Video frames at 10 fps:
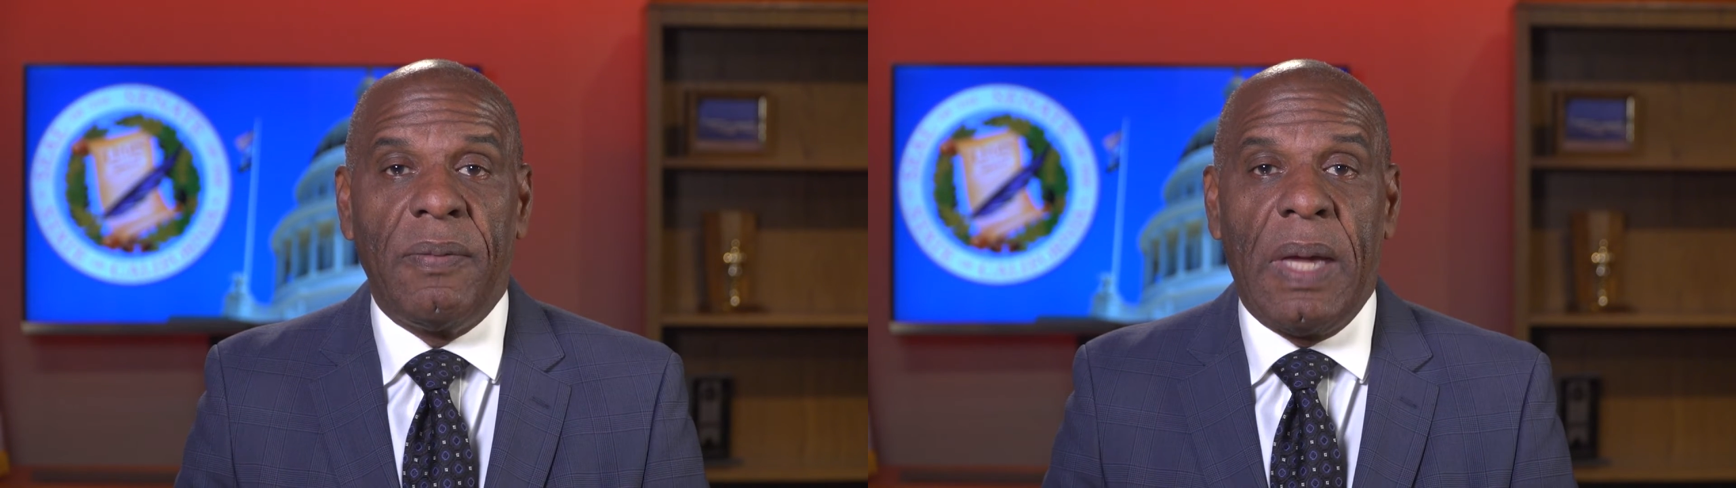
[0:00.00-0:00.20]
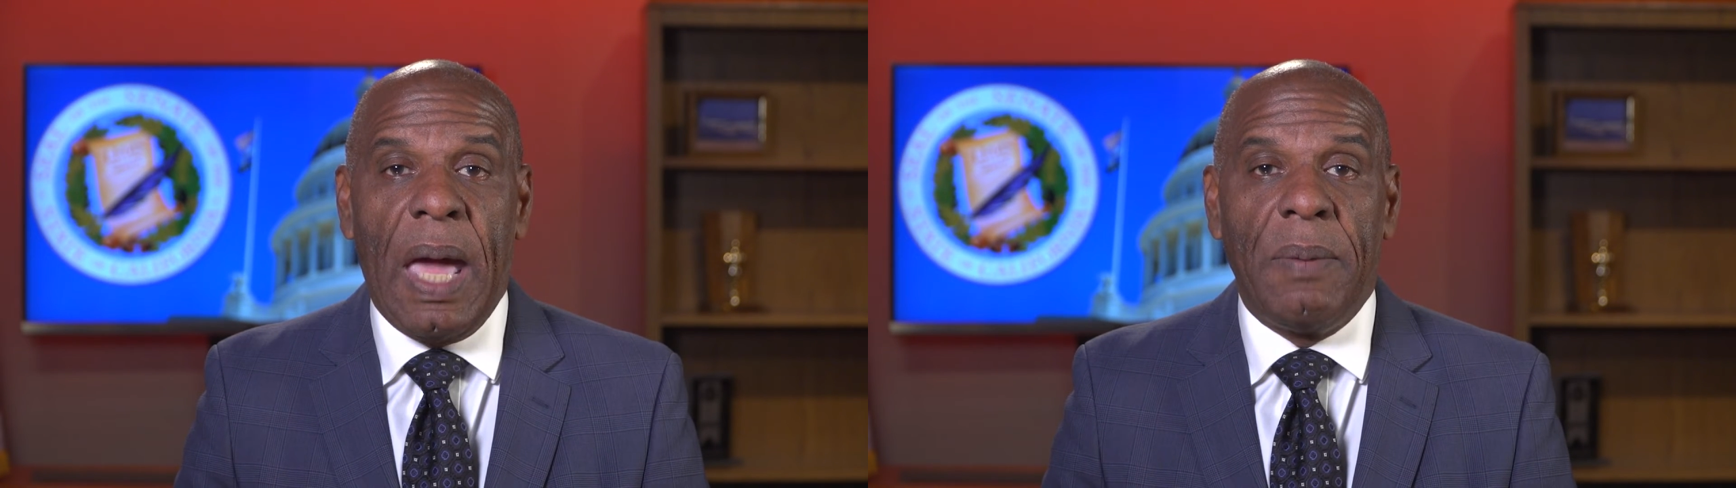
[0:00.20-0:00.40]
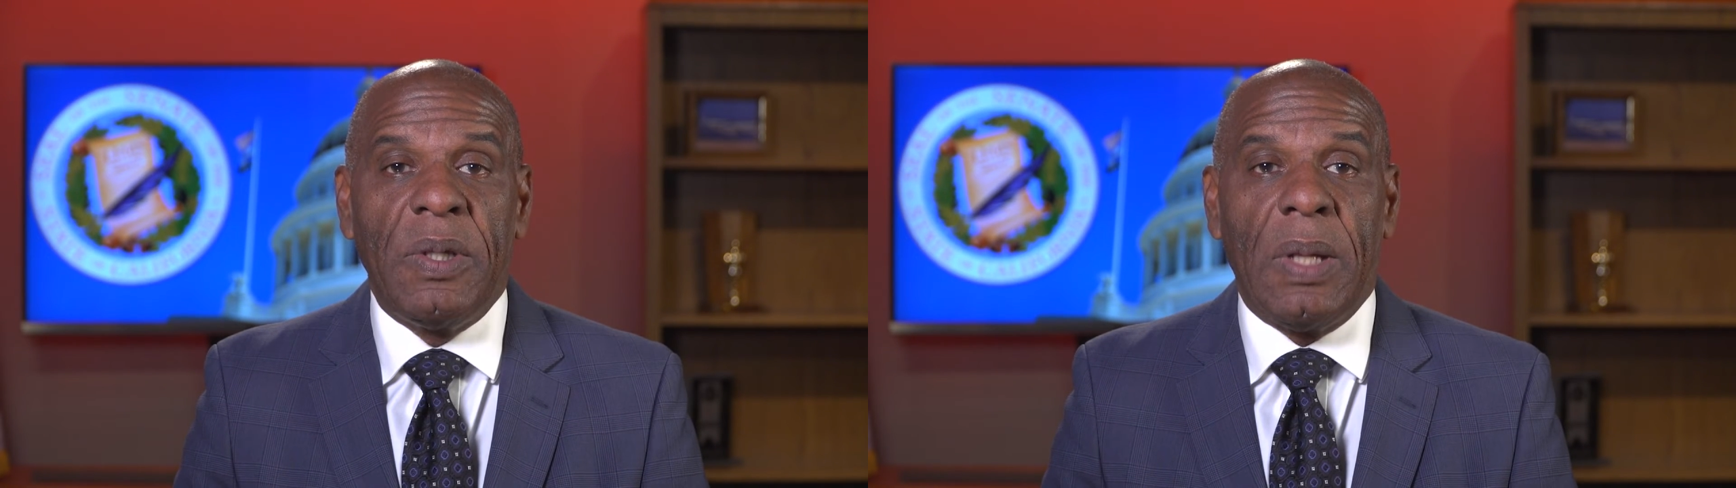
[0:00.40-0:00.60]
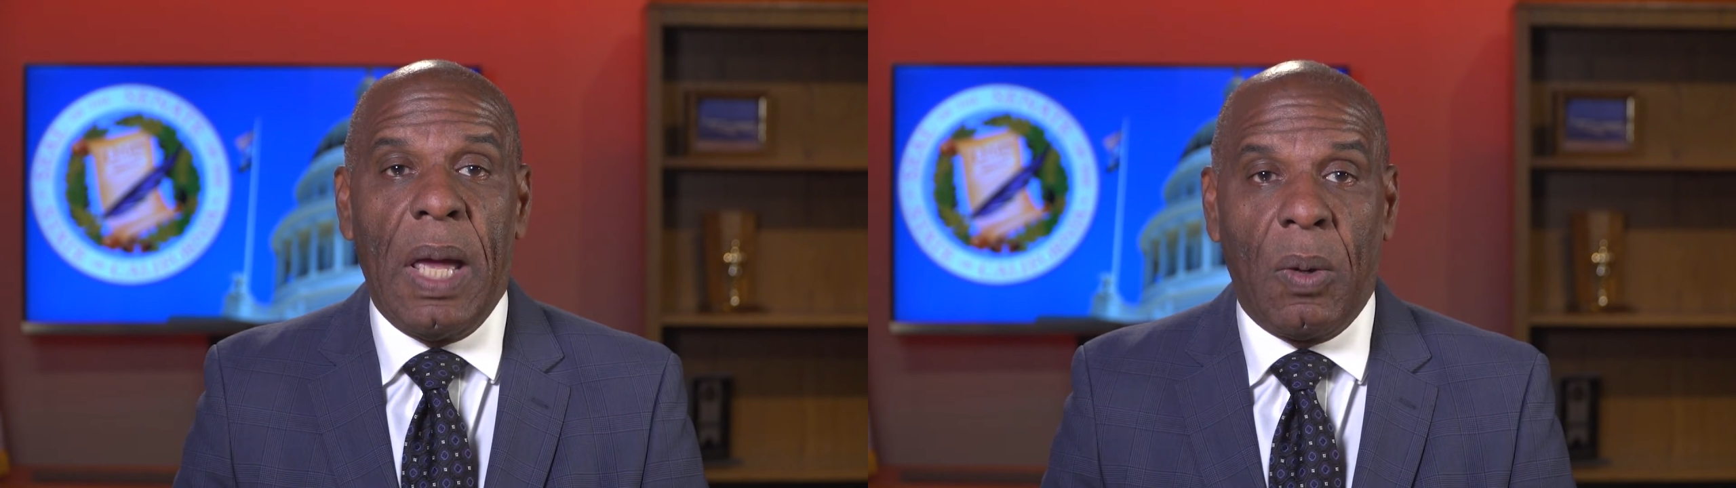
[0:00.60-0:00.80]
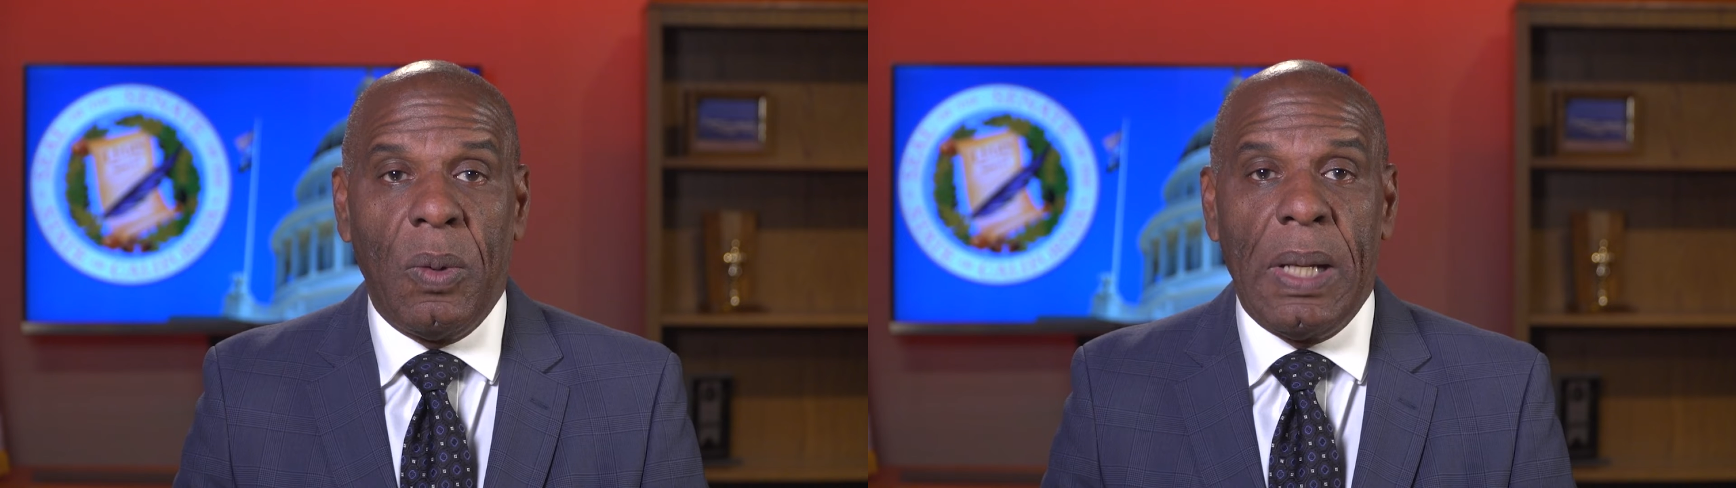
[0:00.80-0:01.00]
of cannabis
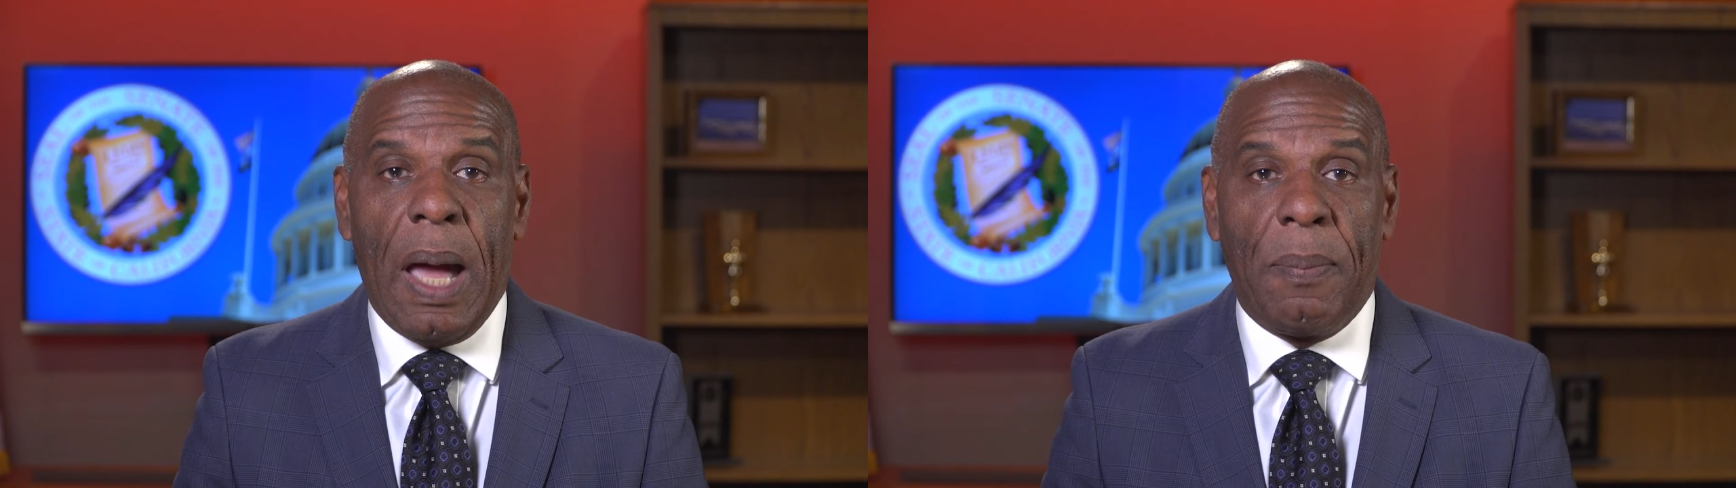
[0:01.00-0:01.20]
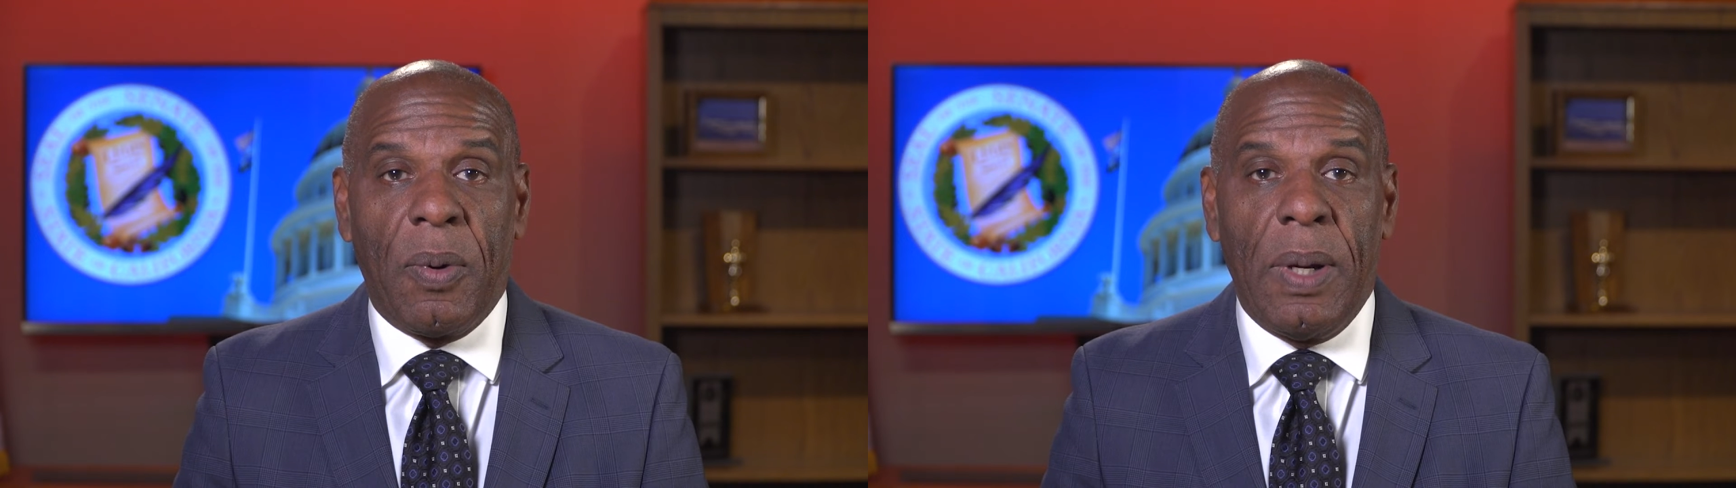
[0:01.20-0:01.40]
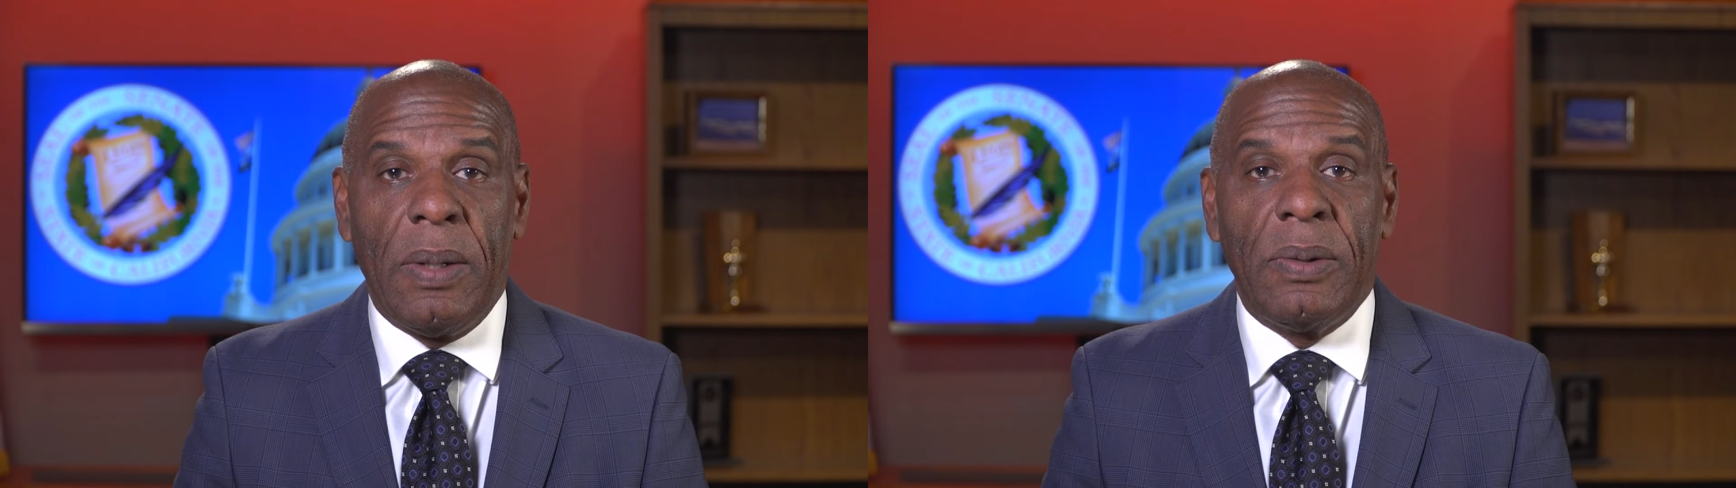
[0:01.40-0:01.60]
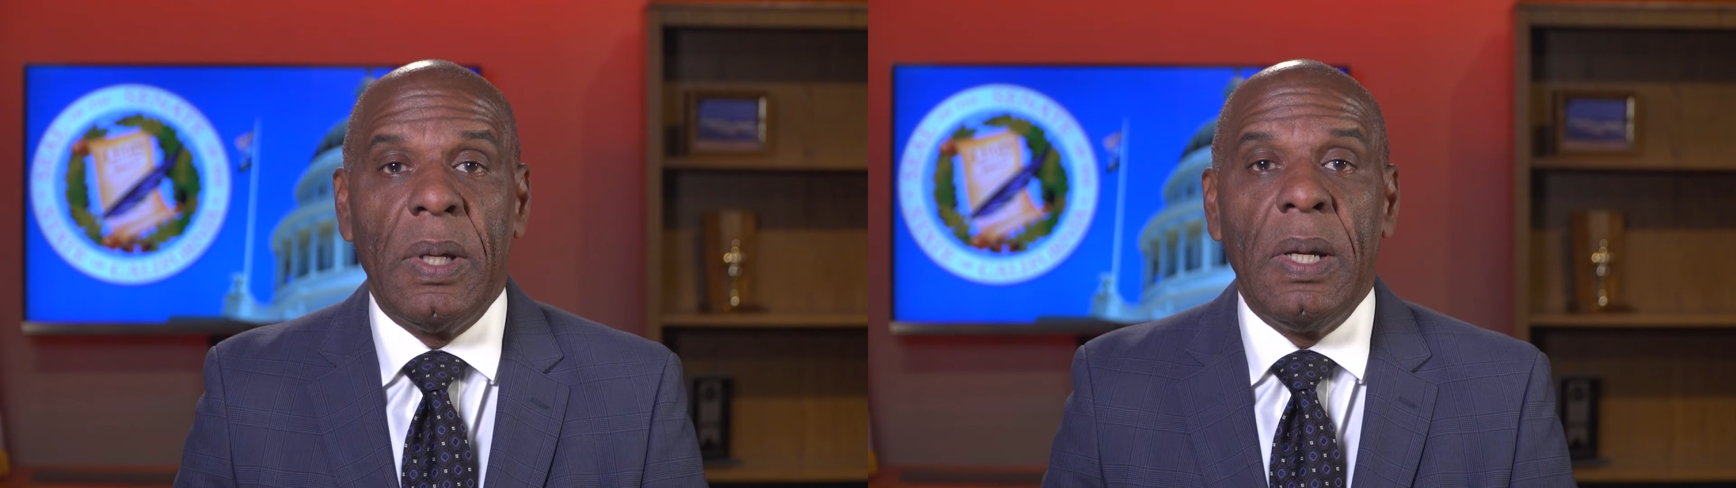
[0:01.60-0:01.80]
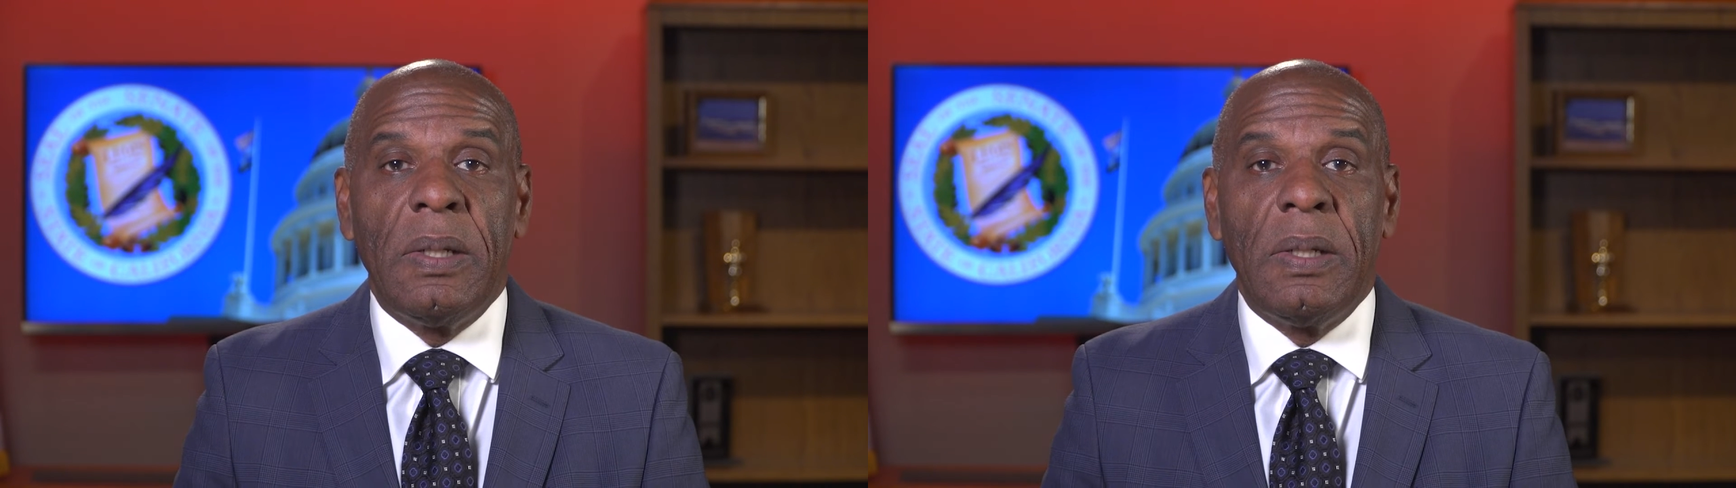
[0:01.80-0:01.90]
equity operators